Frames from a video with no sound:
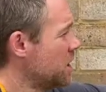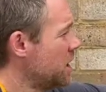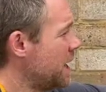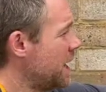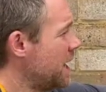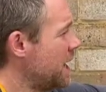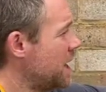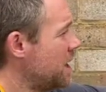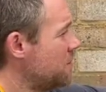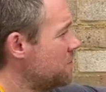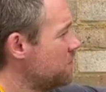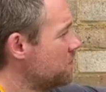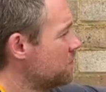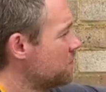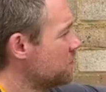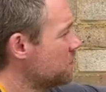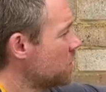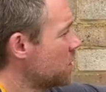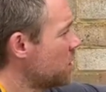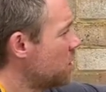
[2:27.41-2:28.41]

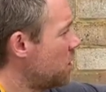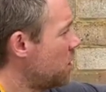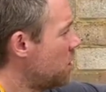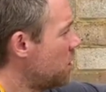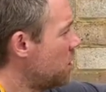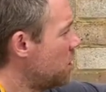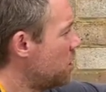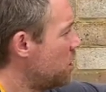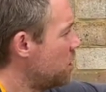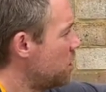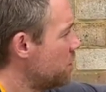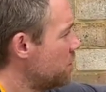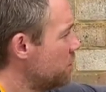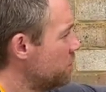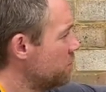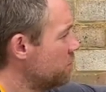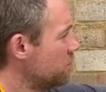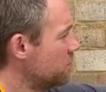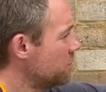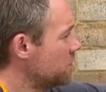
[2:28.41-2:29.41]
are
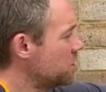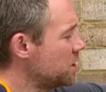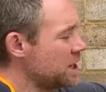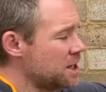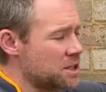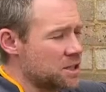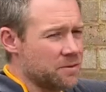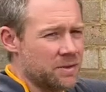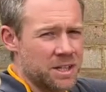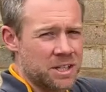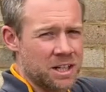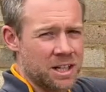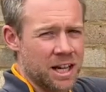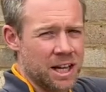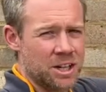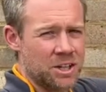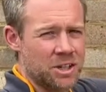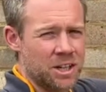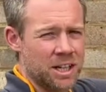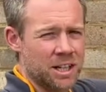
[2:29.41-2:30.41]
sheets of
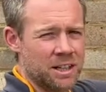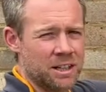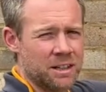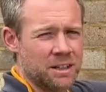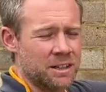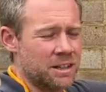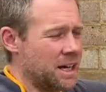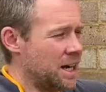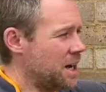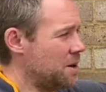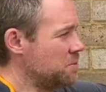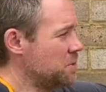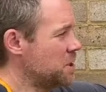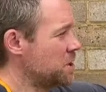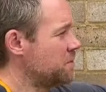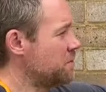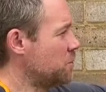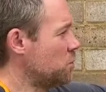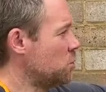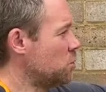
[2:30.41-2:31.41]
insulation
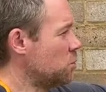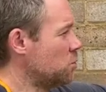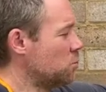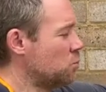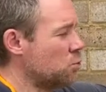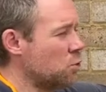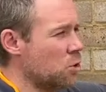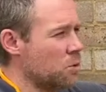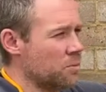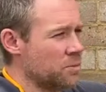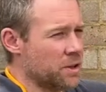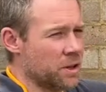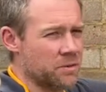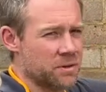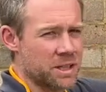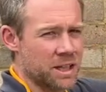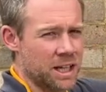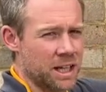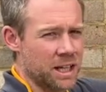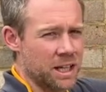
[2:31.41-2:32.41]
just for warmth,
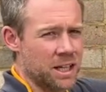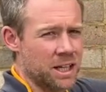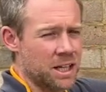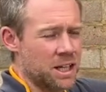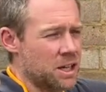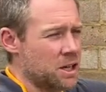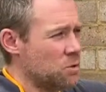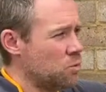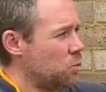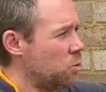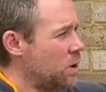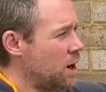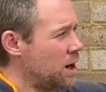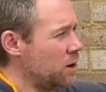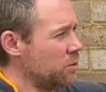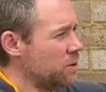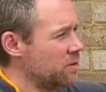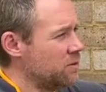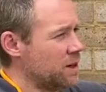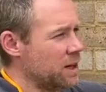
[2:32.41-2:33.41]
obviously,
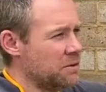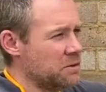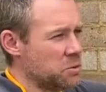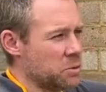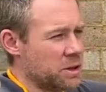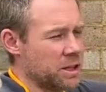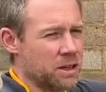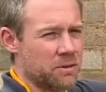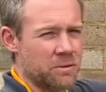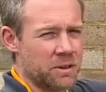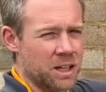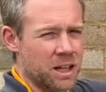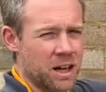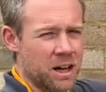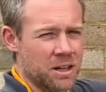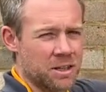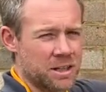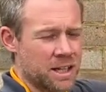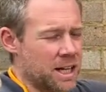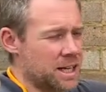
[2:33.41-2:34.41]
while we've lived with it for the
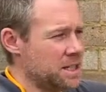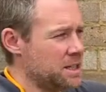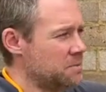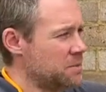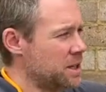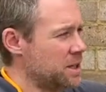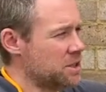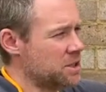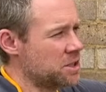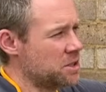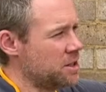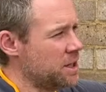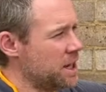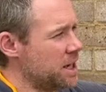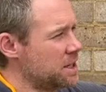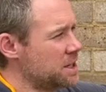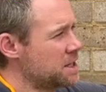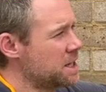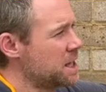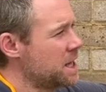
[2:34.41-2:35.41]
last 18 months, 2
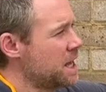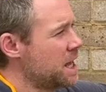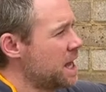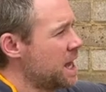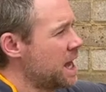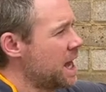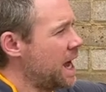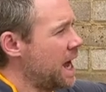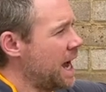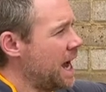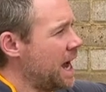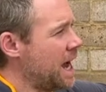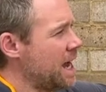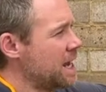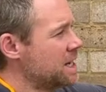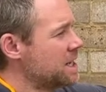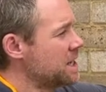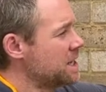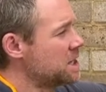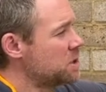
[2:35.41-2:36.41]
years.
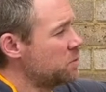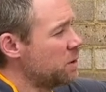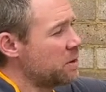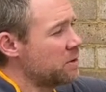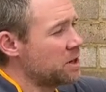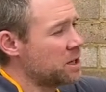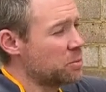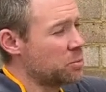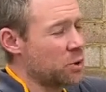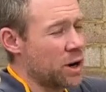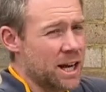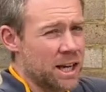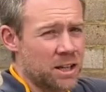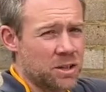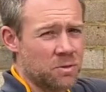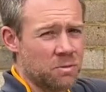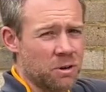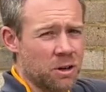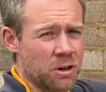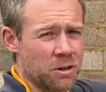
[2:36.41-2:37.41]
And this is where we're going to break
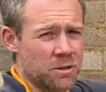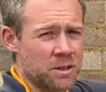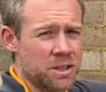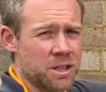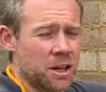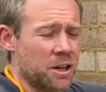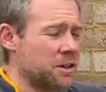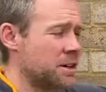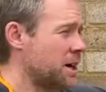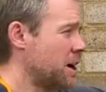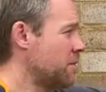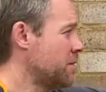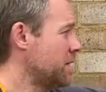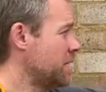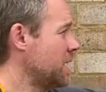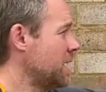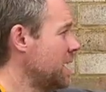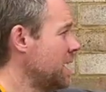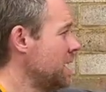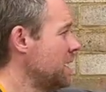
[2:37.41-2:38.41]
through. So
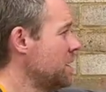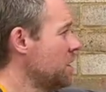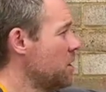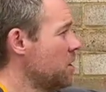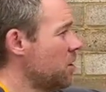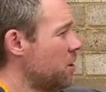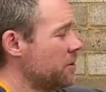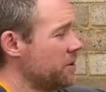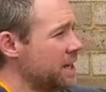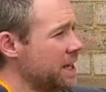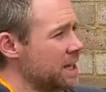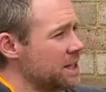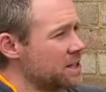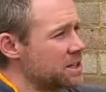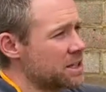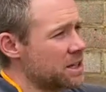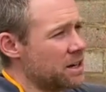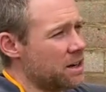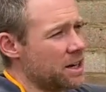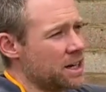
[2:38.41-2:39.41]
currently on the
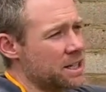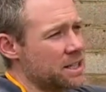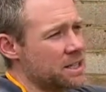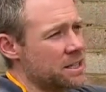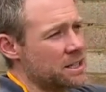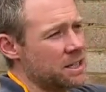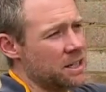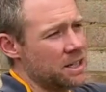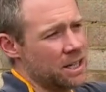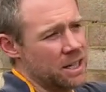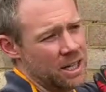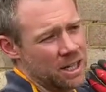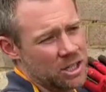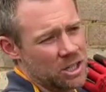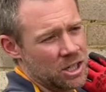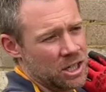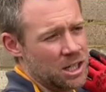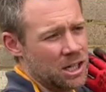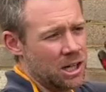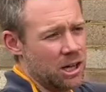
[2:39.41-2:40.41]
inside, it
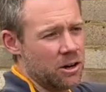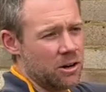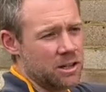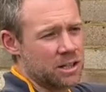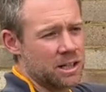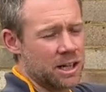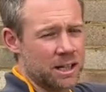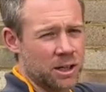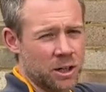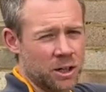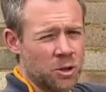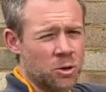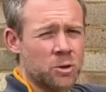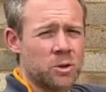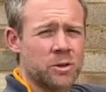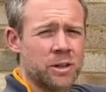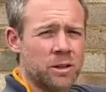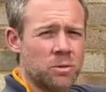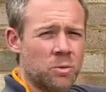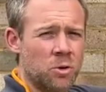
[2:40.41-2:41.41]
just looks like an
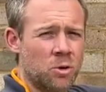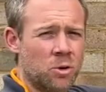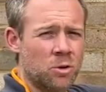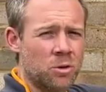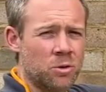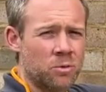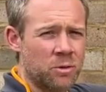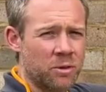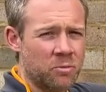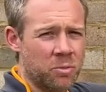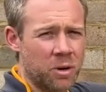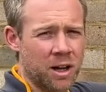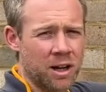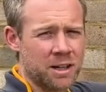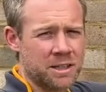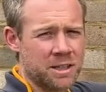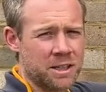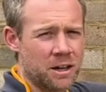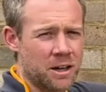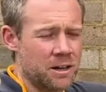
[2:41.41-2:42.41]
ordinary wall. We've
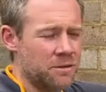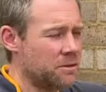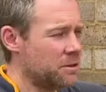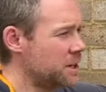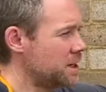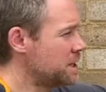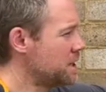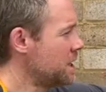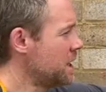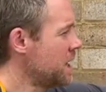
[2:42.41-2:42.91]
plastered over it.